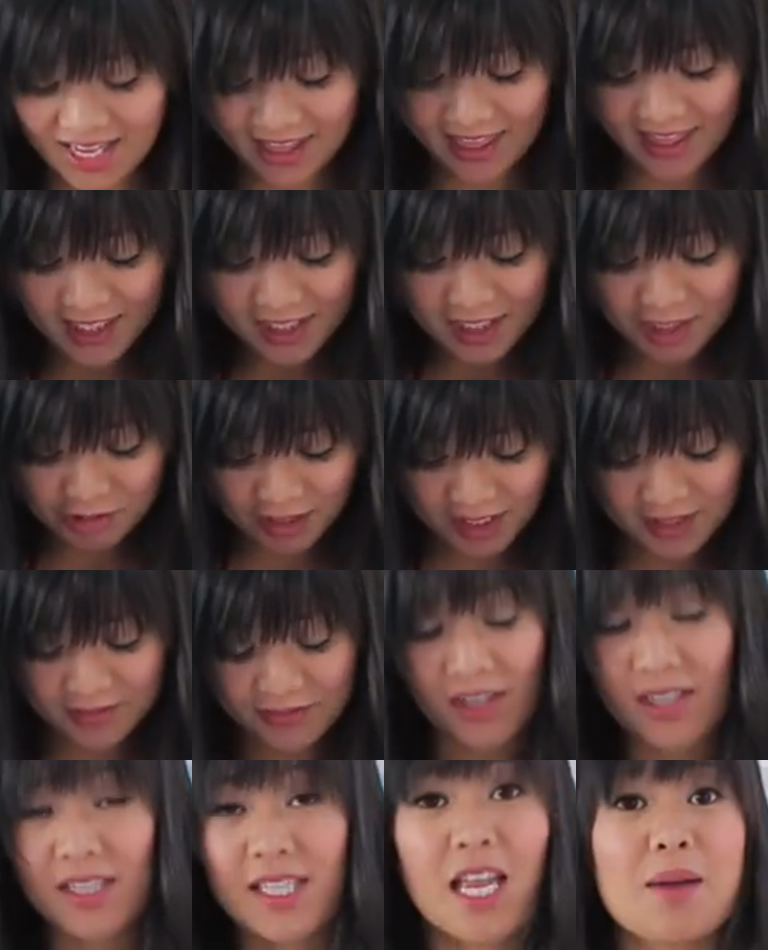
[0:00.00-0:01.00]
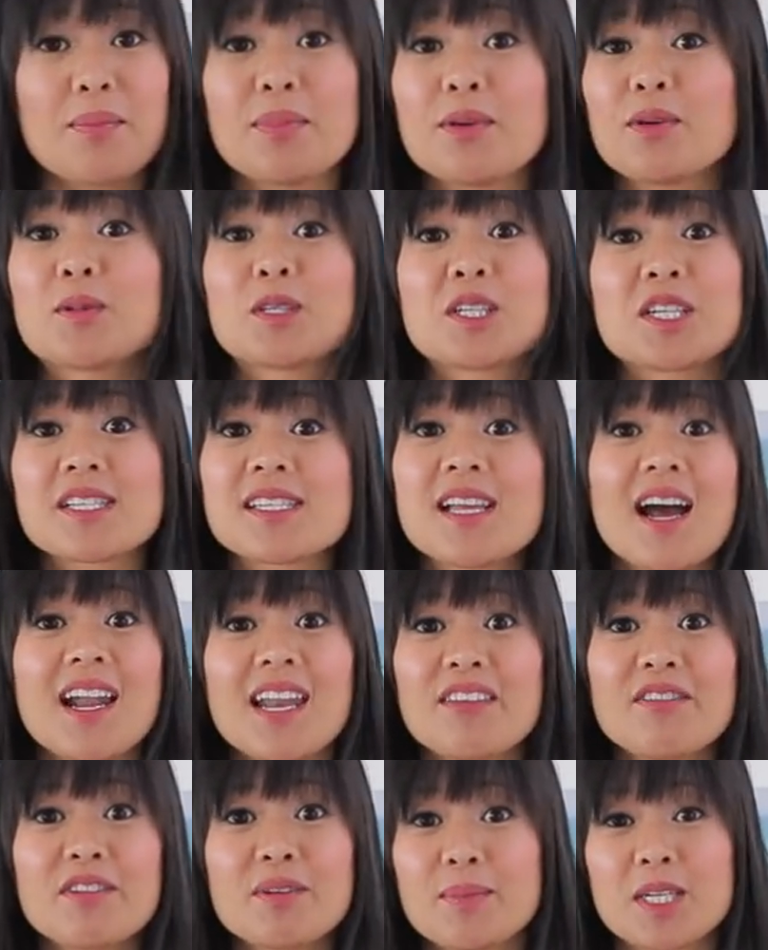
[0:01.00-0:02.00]
Like this dress, for example, which is not
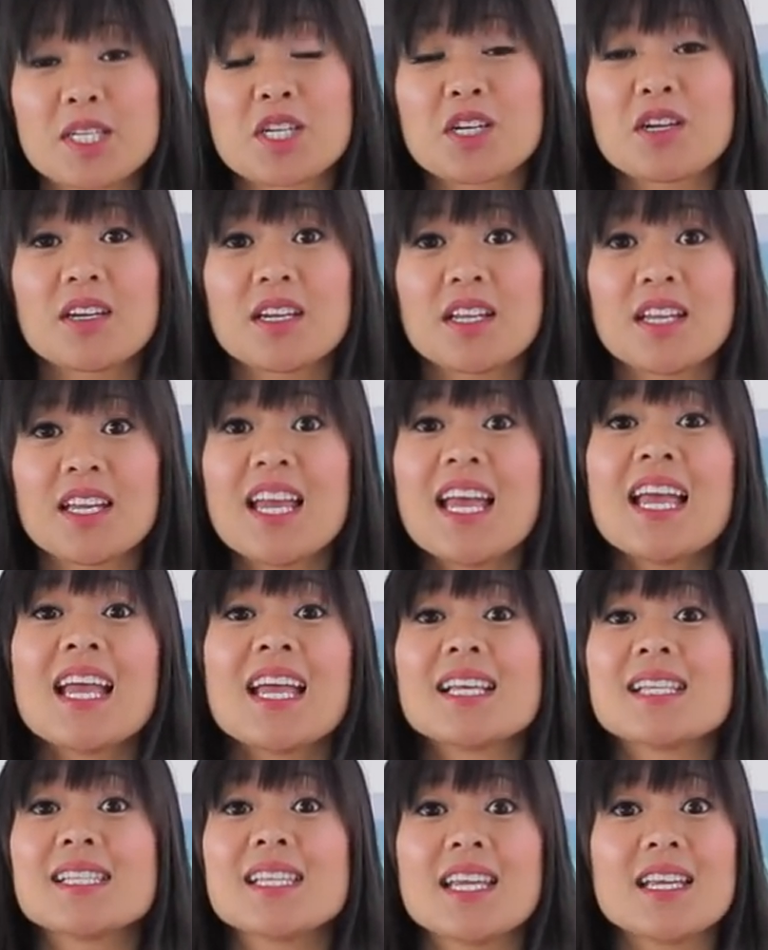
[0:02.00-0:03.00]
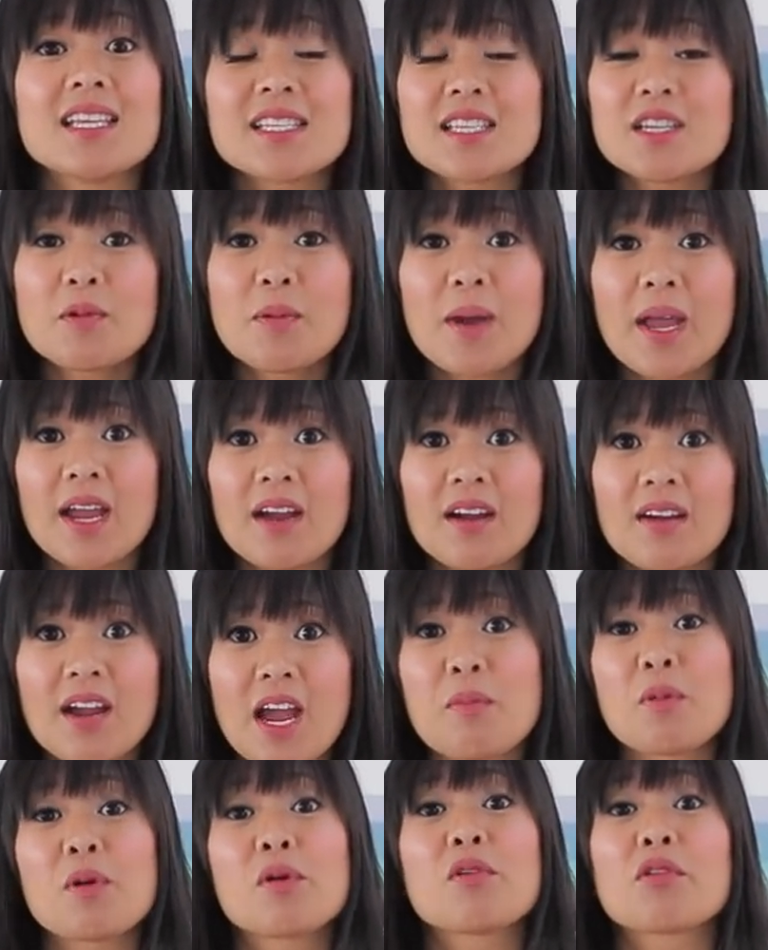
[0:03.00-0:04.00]
even maternity, is easy to wear
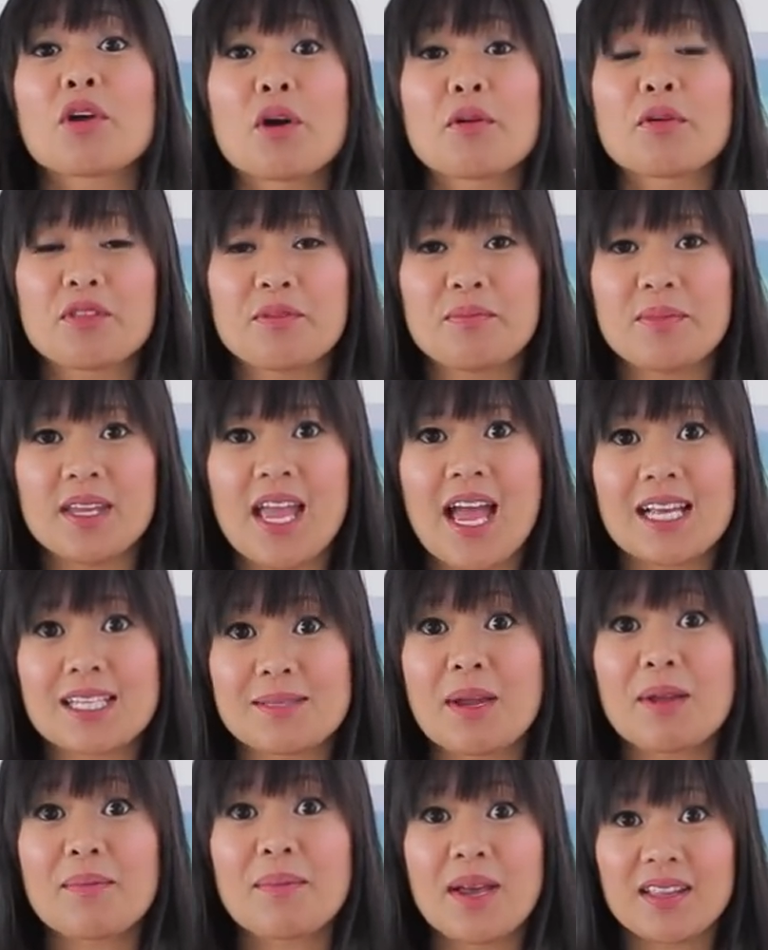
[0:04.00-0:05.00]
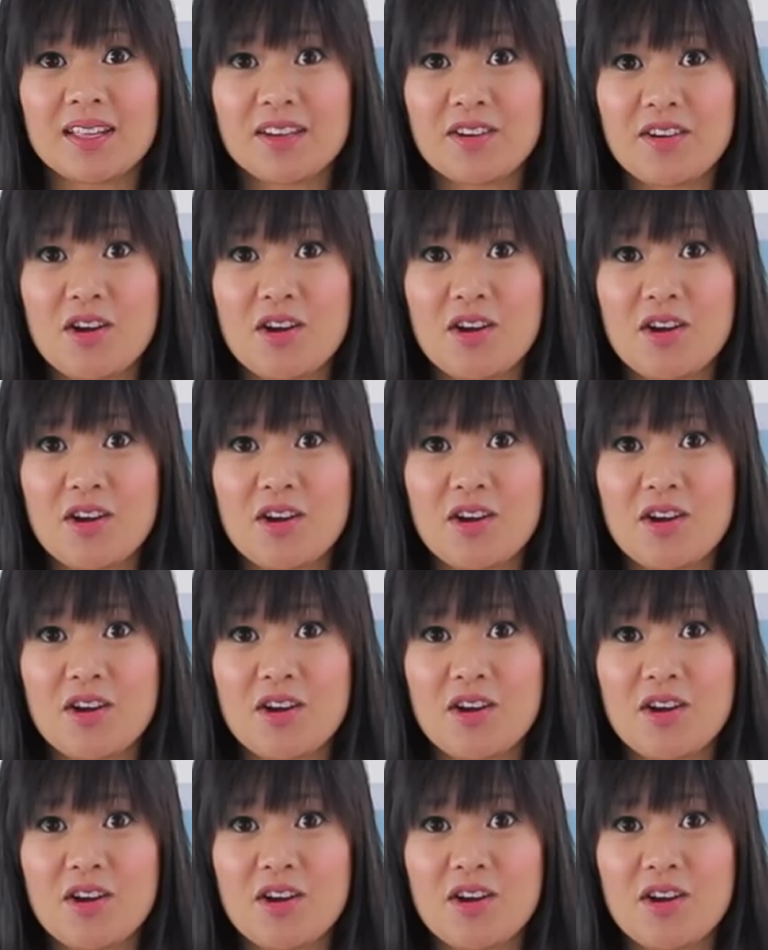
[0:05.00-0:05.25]
and will grow with me as my belly